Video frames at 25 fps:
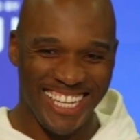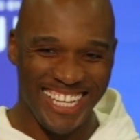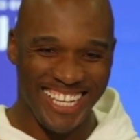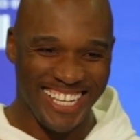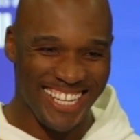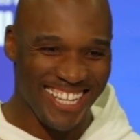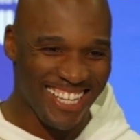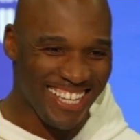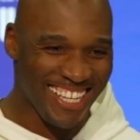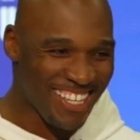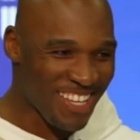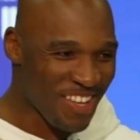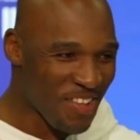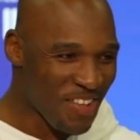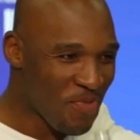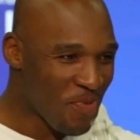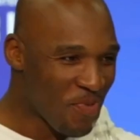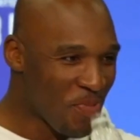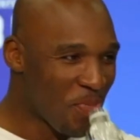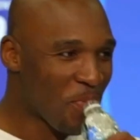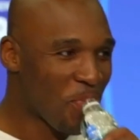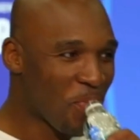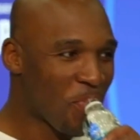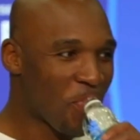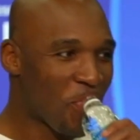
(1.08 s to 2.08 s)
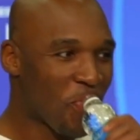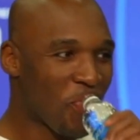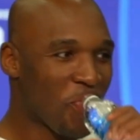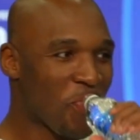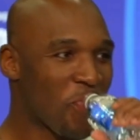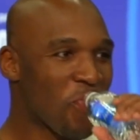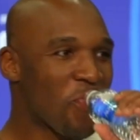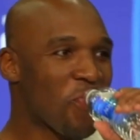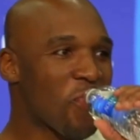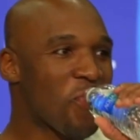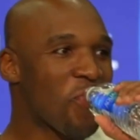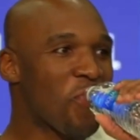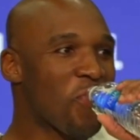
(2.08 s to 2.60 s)

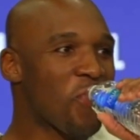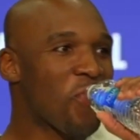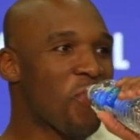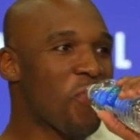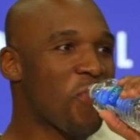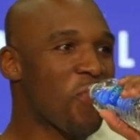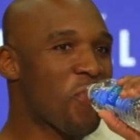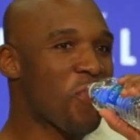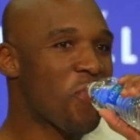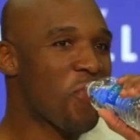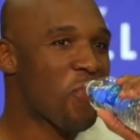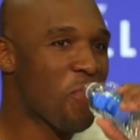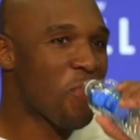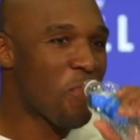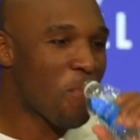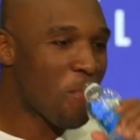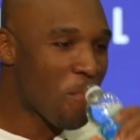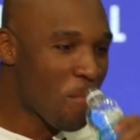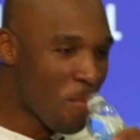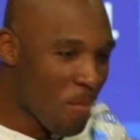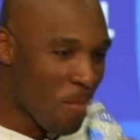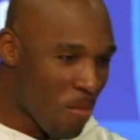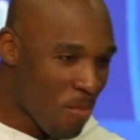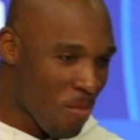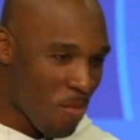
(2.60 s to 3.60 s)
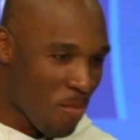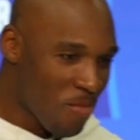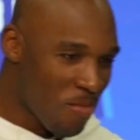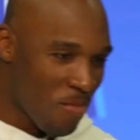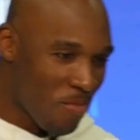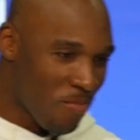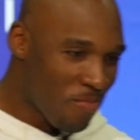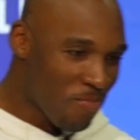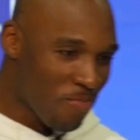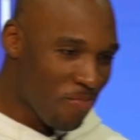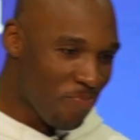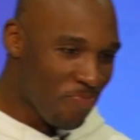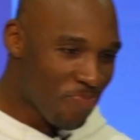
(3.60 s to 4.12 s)

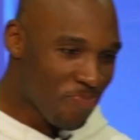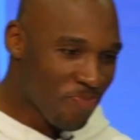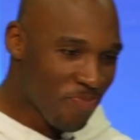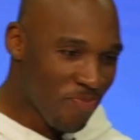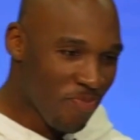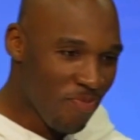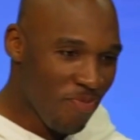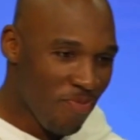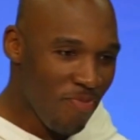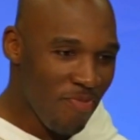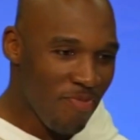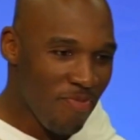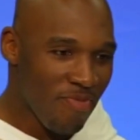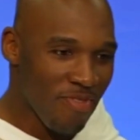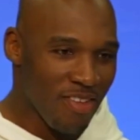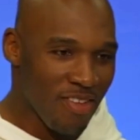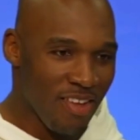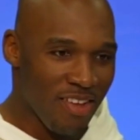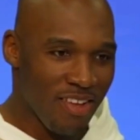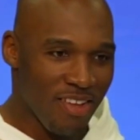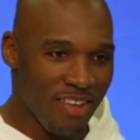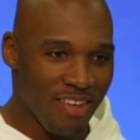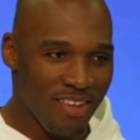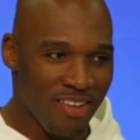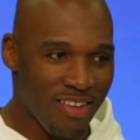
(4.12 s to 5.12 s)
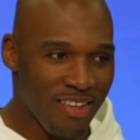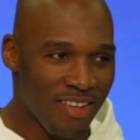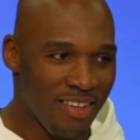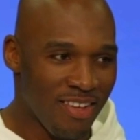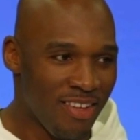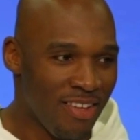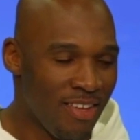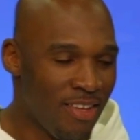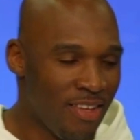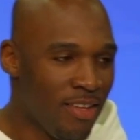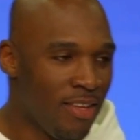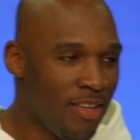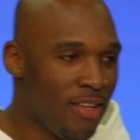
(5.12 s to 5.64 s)

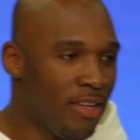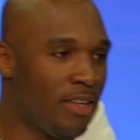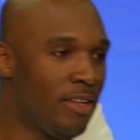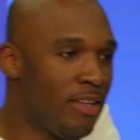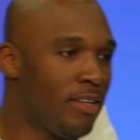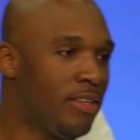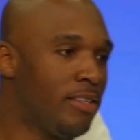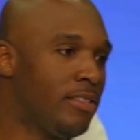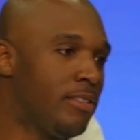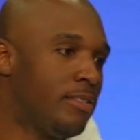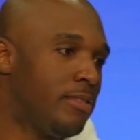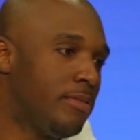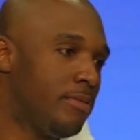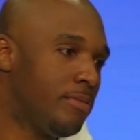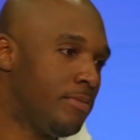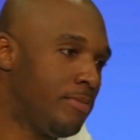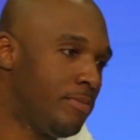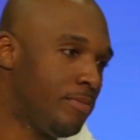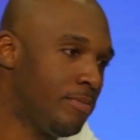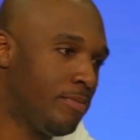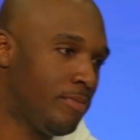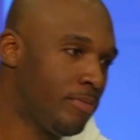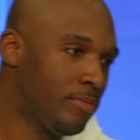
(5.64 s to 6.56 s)
(no one is talking)